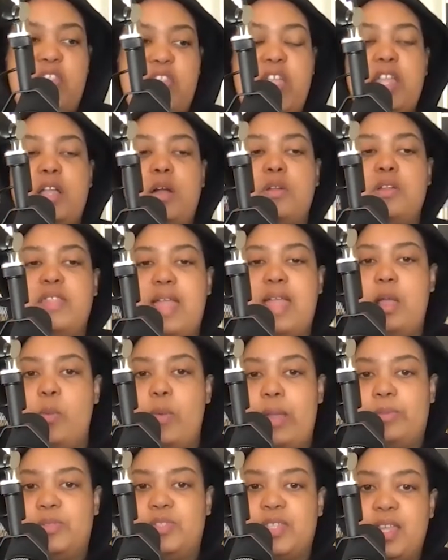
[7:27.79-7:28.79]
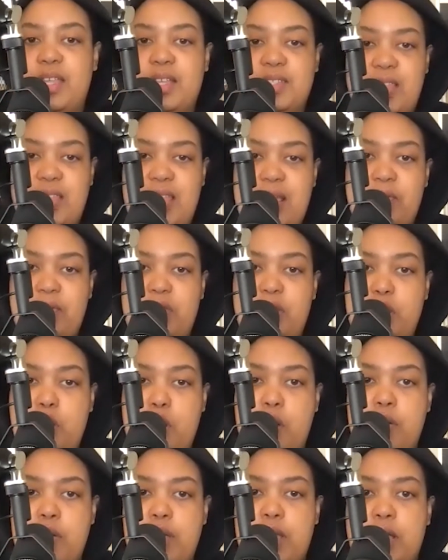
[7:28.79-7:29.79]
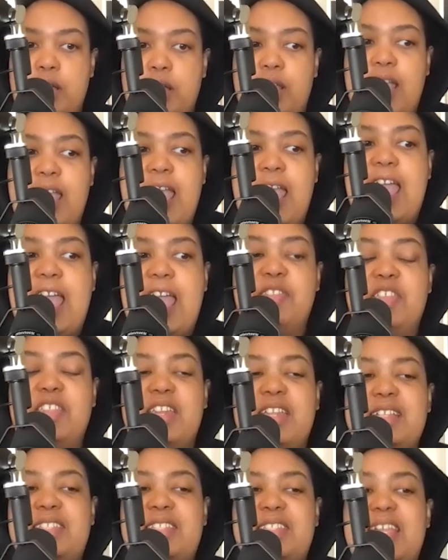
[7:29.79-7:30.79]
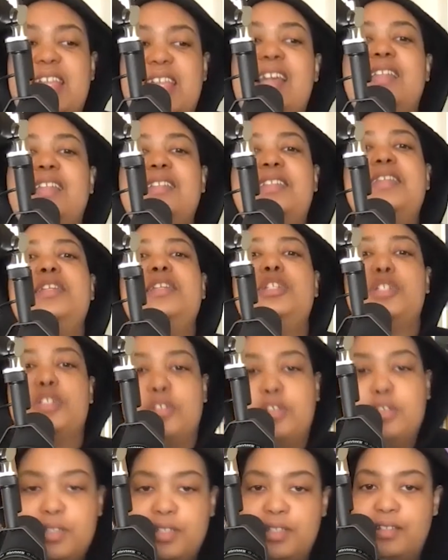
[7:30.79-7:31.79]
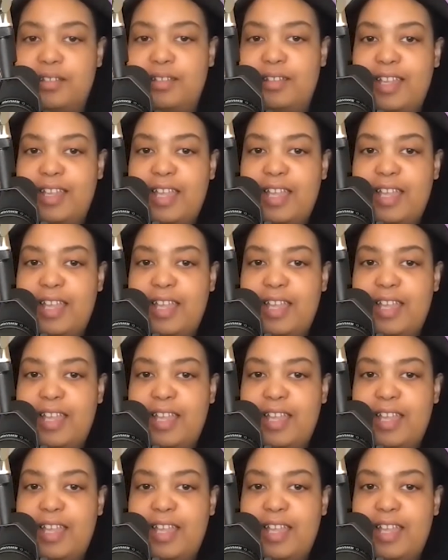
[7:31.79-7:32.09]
They go to that website because they have the URL, and then I sell a t-shirt.